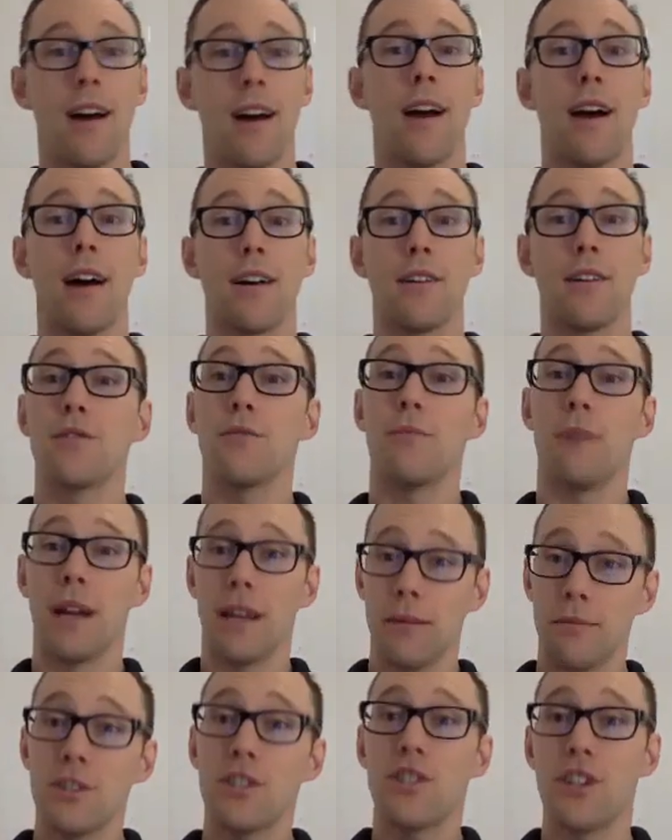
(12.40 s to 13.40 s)
So my
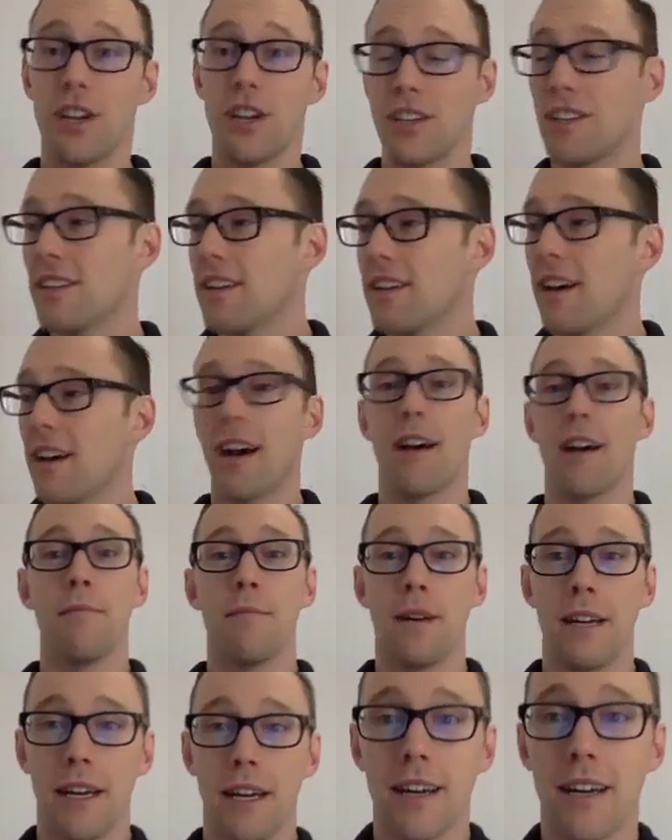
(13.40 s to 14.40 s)
name is Jason. I'm
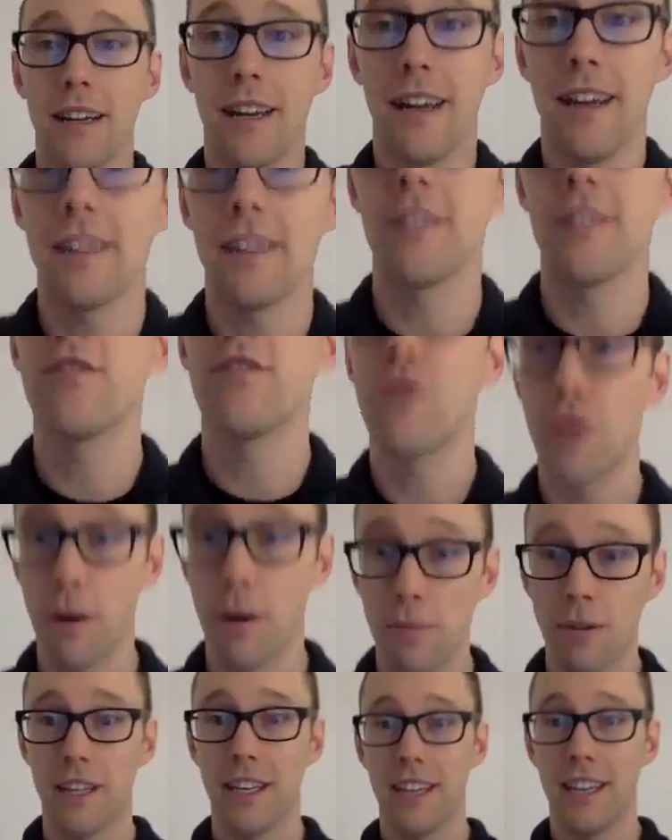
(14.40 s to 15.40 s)
a Canadian
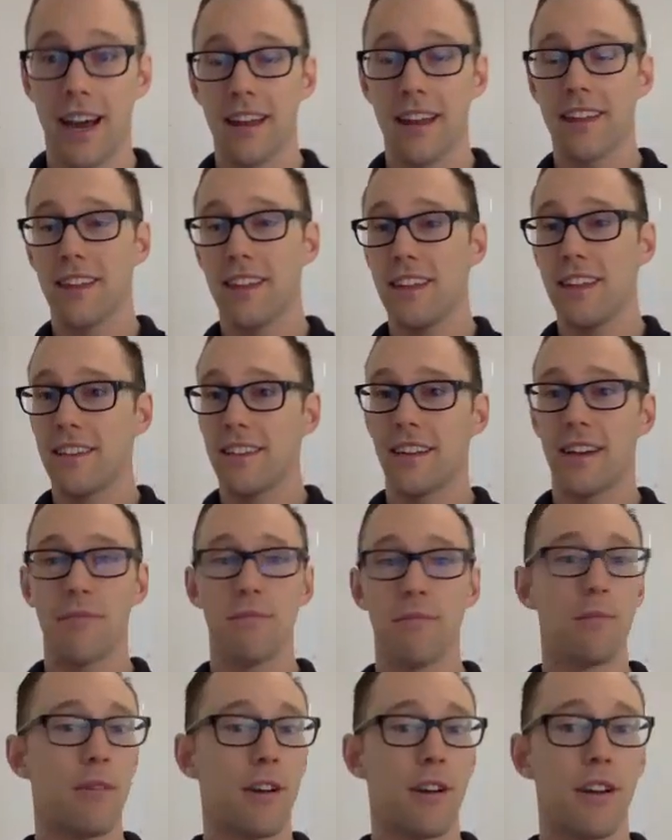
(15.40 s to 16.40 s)
trampoline athlete, and I've
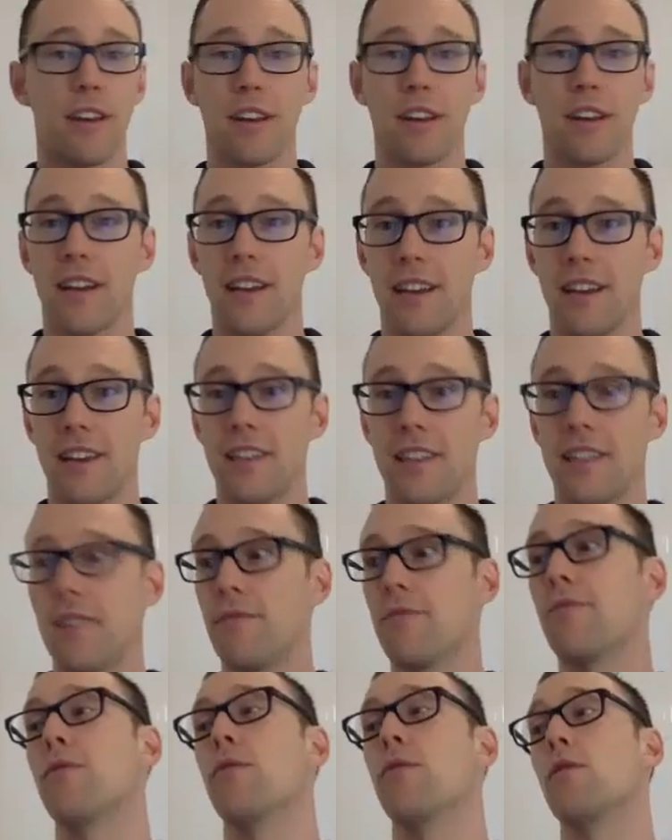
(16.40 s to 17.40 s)
been part of the Canadian
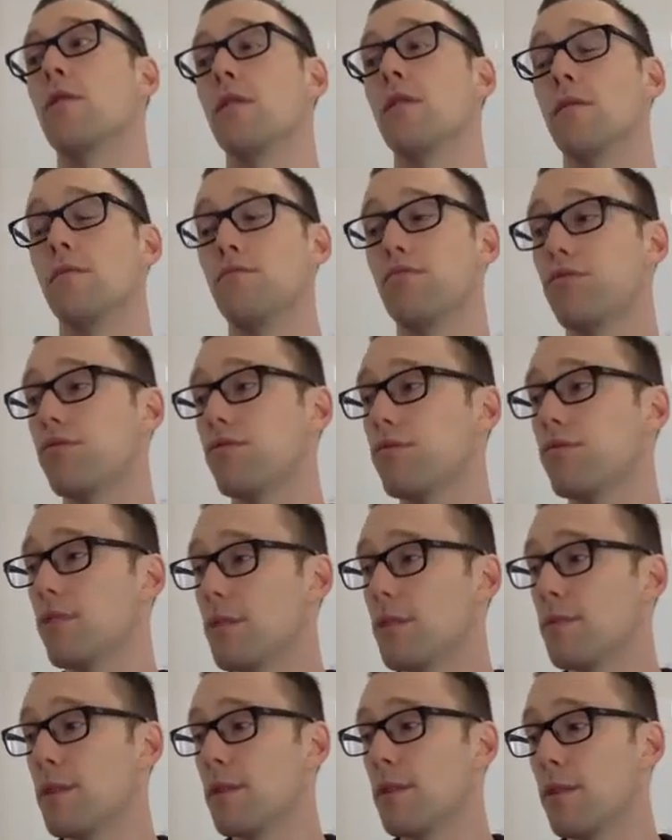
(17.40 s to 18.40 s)
team for,
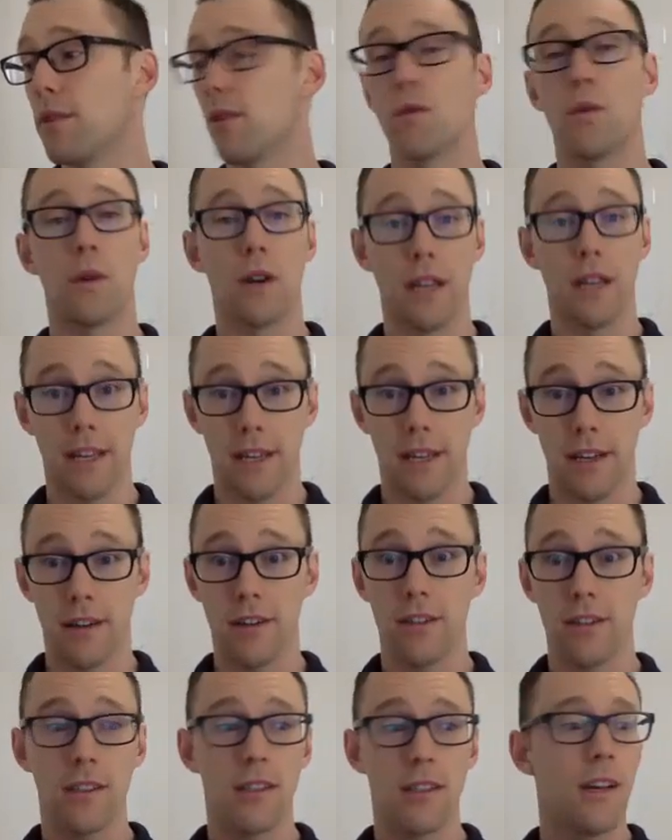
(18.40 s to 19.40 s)
it's been about 20
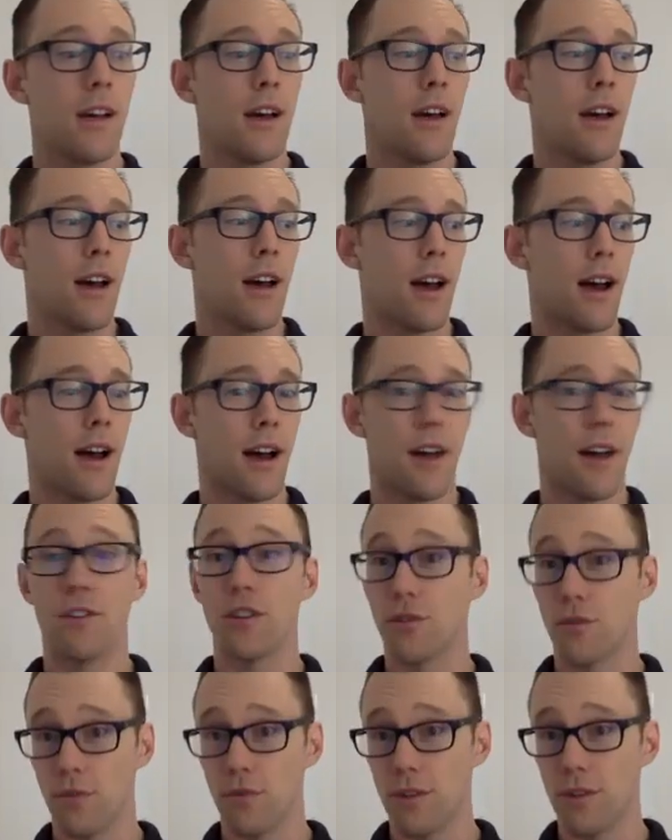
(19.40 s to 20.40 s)
years. I've
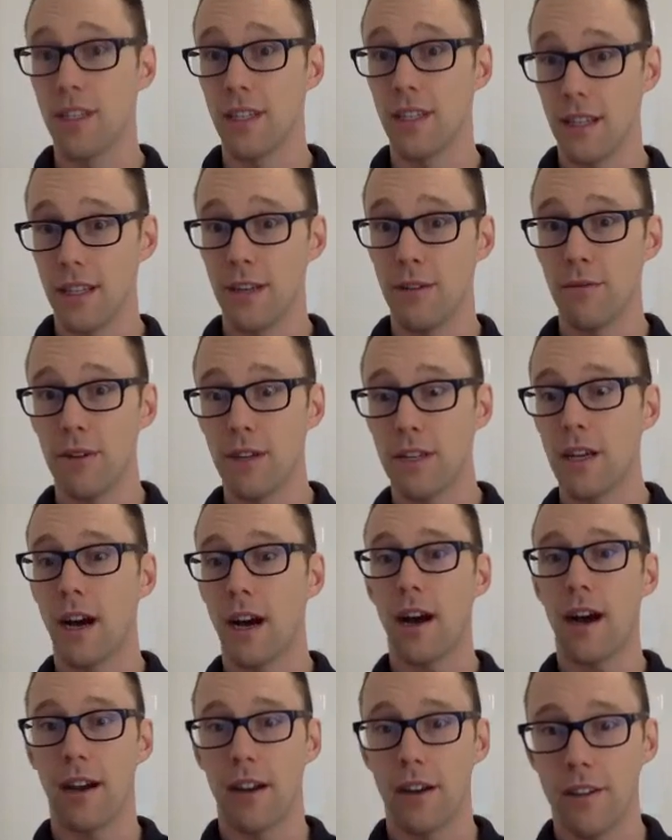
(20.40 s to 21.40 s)
just recently
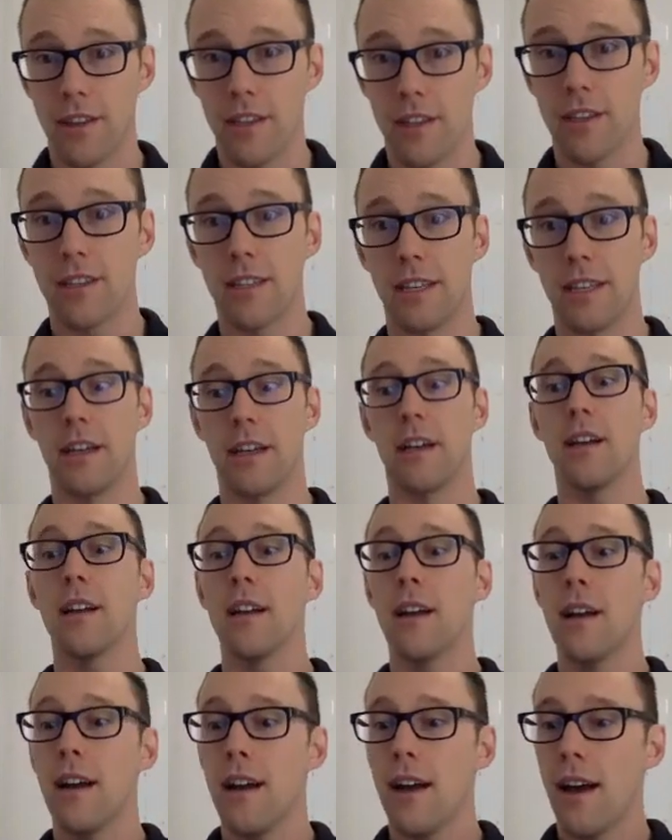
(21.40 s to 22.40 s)
retired this year.
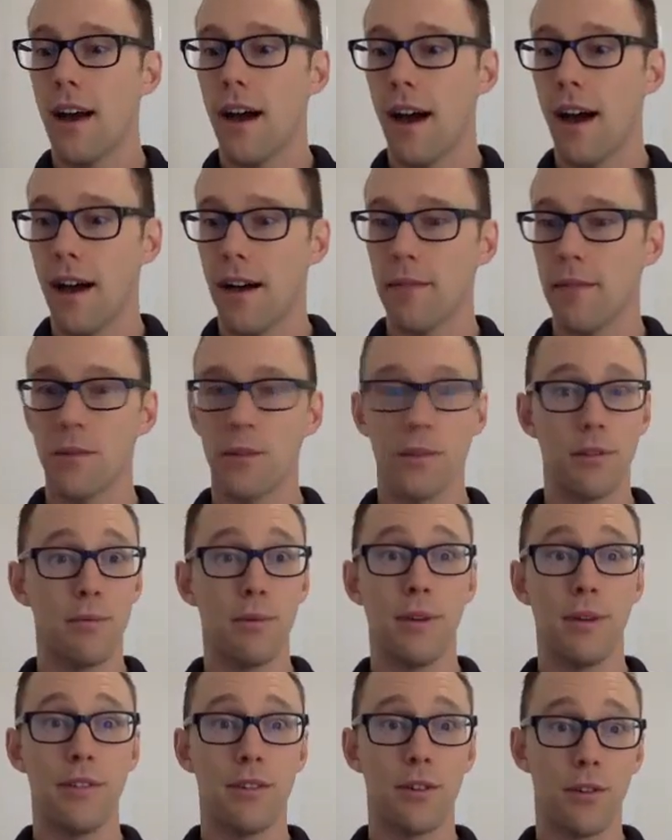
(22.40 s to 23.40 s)
So it's
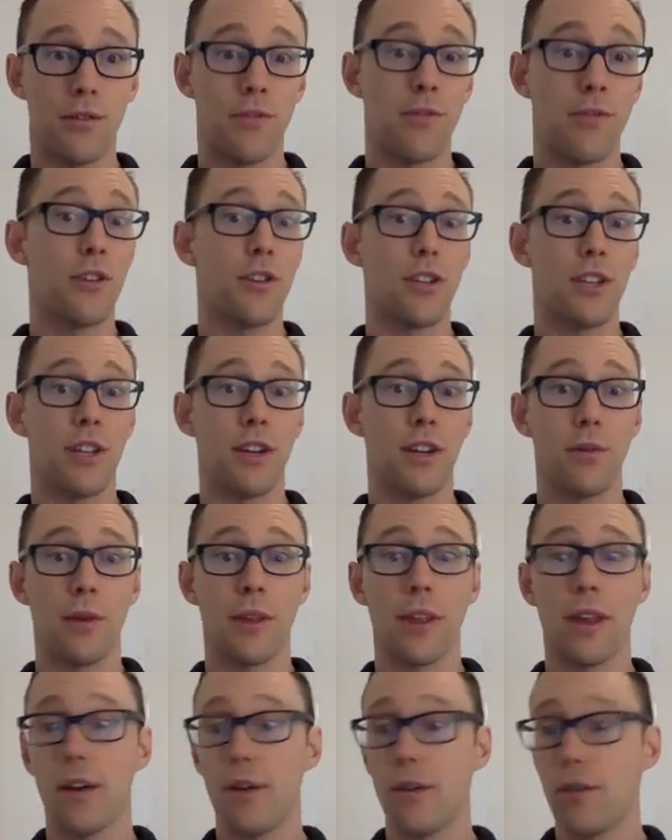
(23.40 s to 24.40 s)
be sort of first year
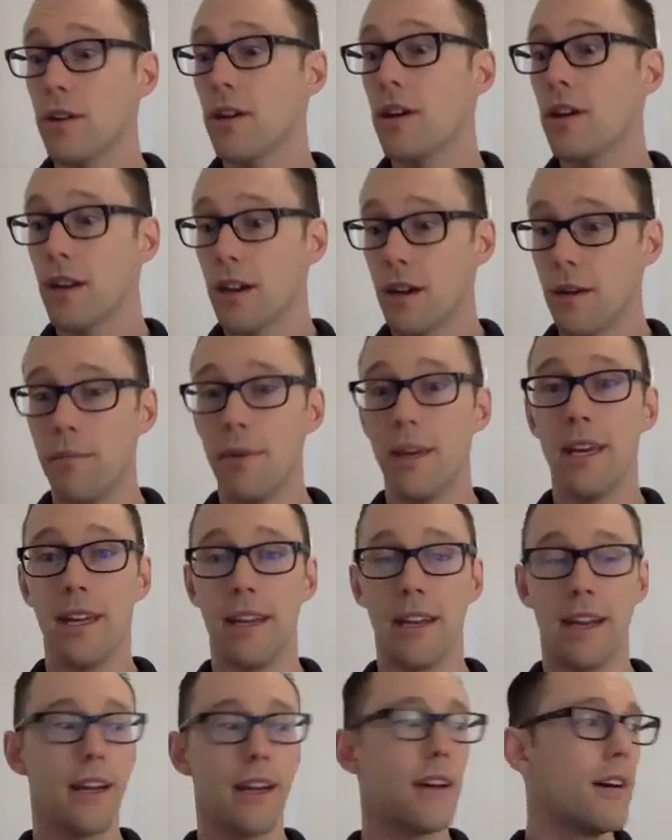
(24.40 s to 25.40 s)
without
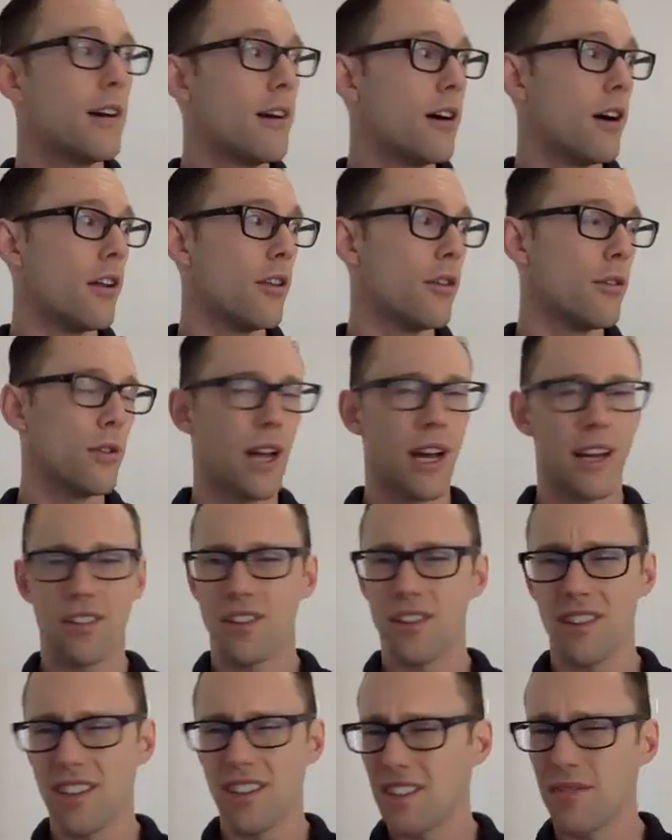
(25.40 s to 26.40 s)
competing, although last
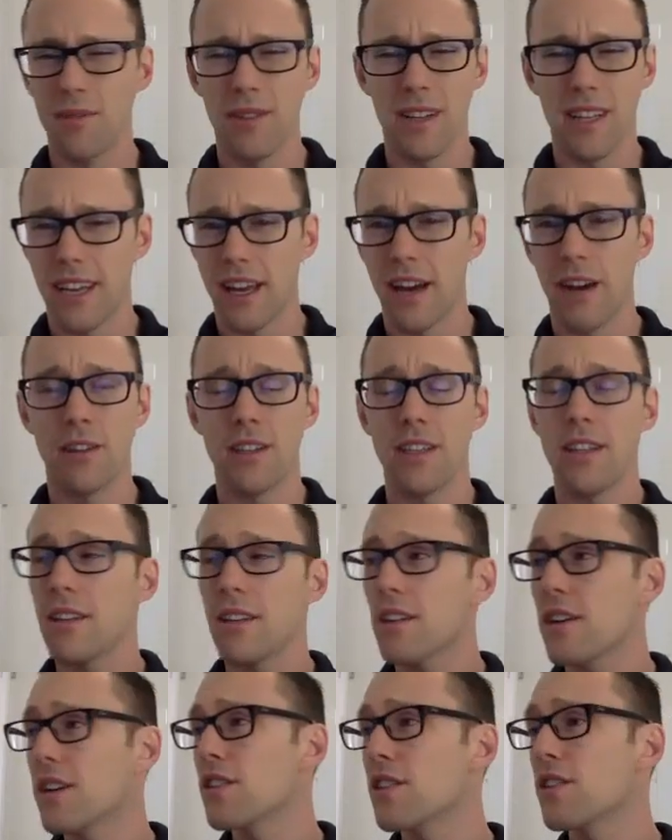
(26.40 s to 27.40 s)
year doesn't really count
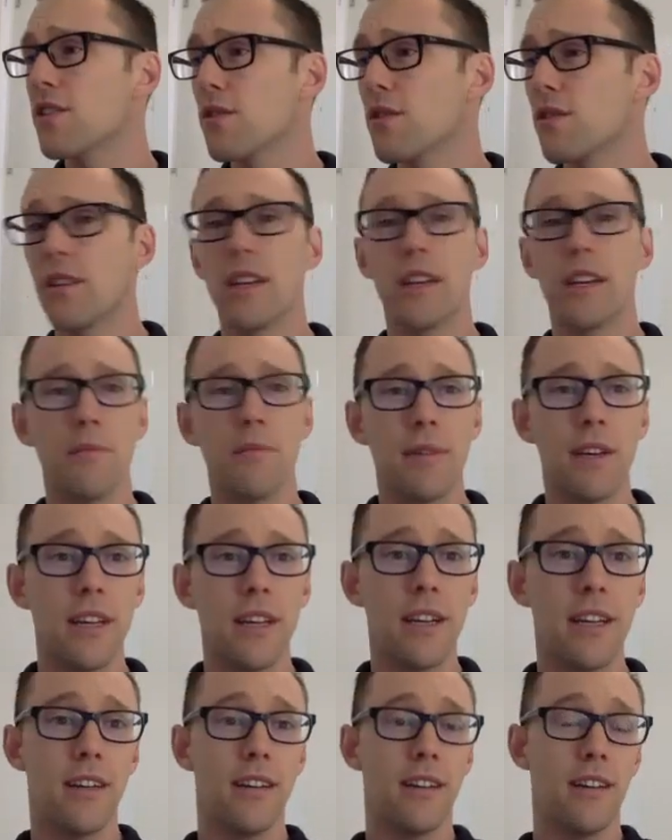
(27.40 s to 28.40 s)
either because no one really
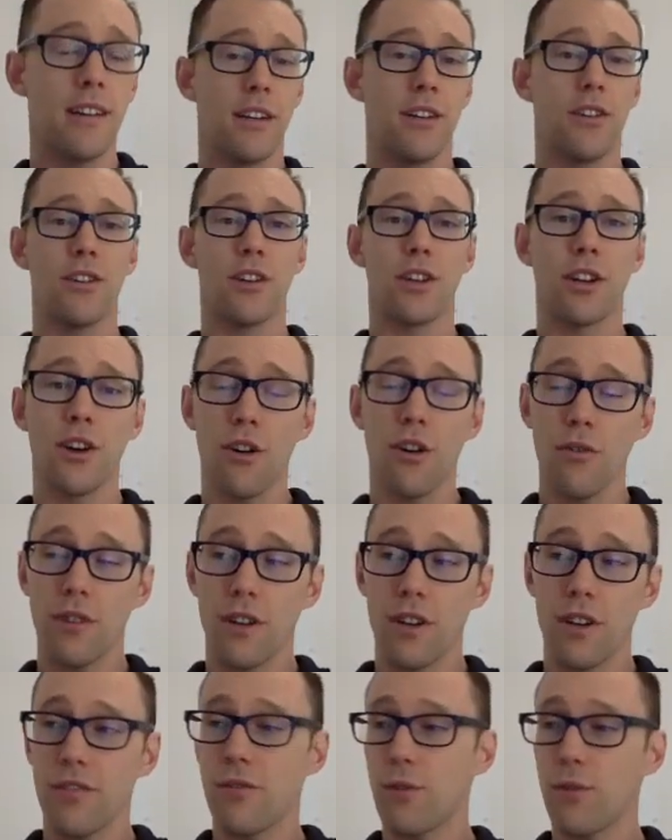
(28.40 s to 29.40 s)
competed during
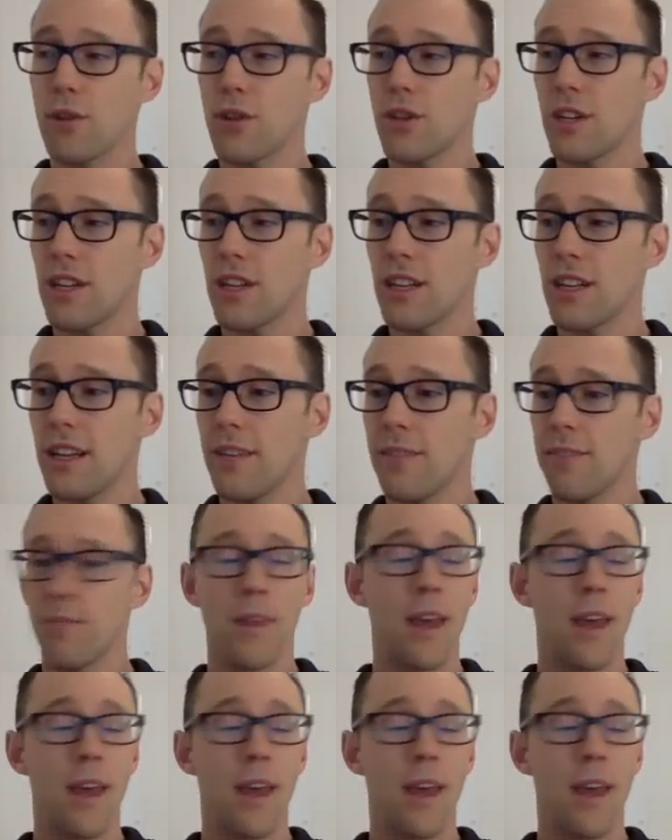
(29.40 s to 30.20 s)
COVID, unfortunately.